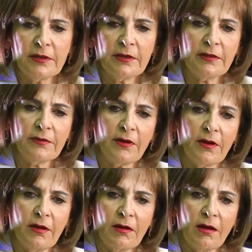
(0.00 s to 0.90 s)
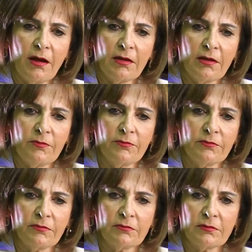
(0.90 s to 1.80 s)
But I
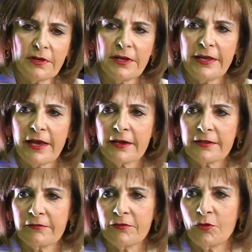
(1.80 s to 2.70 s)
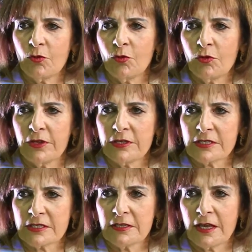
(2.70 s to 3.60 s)
am really active in all
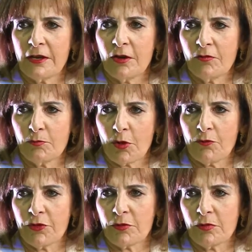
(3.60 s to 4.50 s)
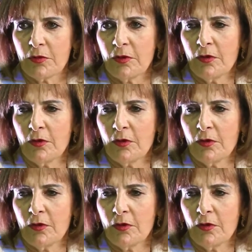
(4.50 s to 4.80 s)
these non-profit